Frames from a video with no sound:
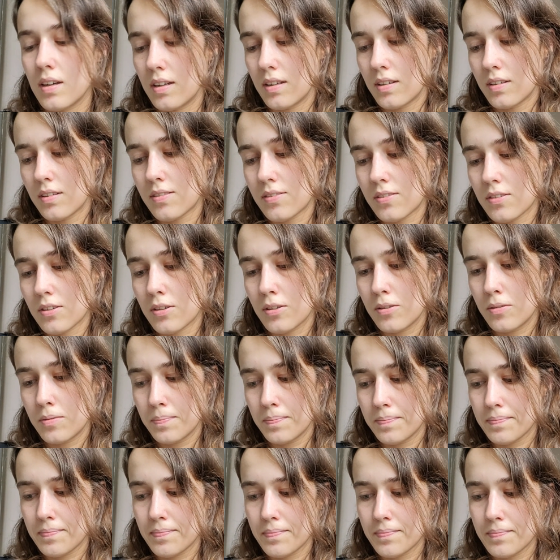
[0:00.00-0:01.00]
So
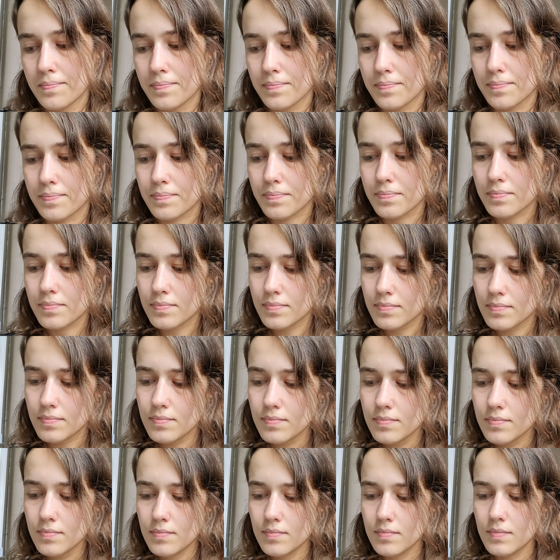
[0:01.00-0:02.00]

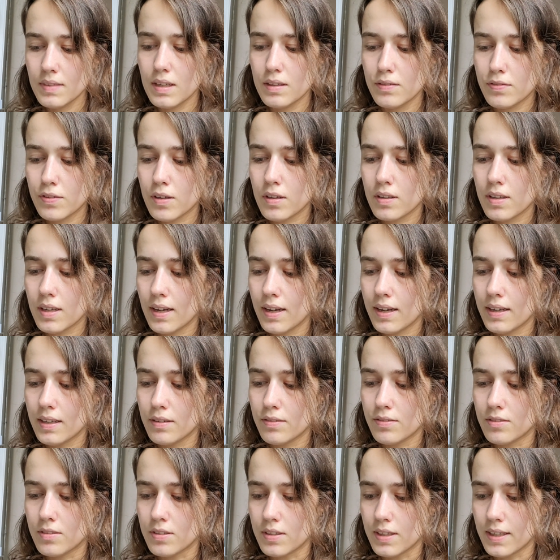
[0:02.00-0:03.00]
if you're an
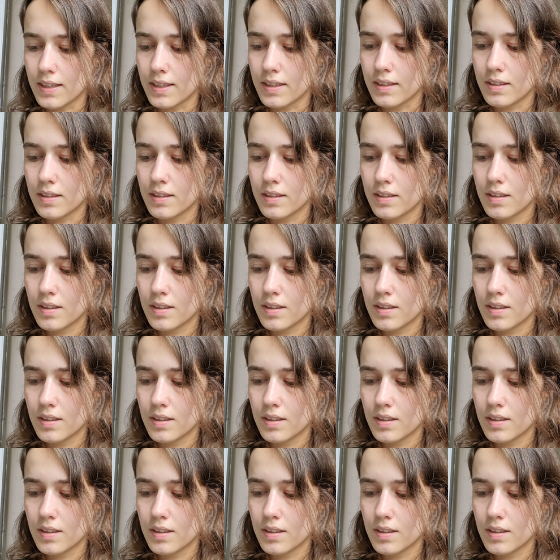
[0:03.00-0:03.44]
INFJ,